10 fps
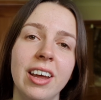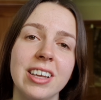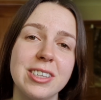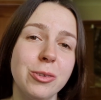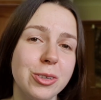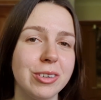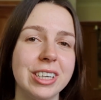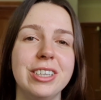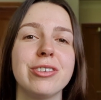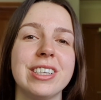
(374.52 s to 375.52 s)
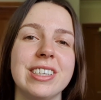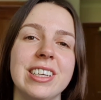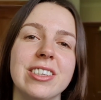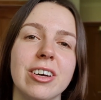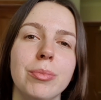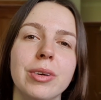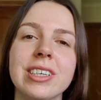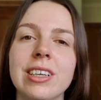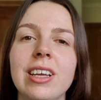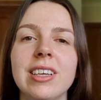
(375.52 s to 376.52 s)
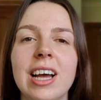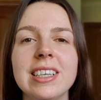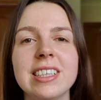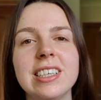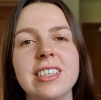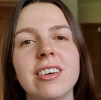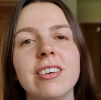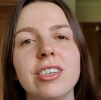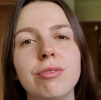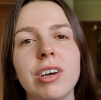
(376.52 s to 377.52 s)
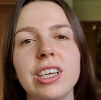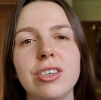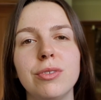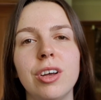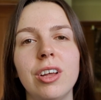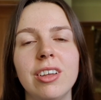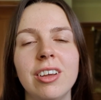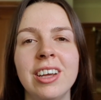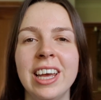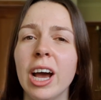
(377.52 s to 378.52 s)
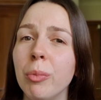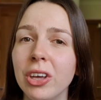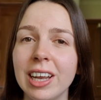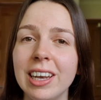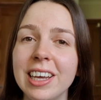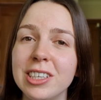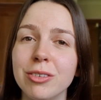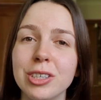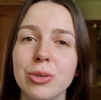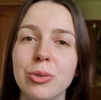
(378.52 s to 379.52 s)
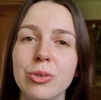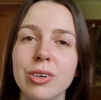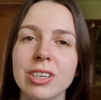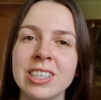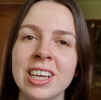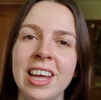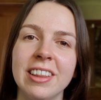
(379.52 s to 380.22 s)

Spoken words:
It's also an interesting time because as they start to range further and we get later into August,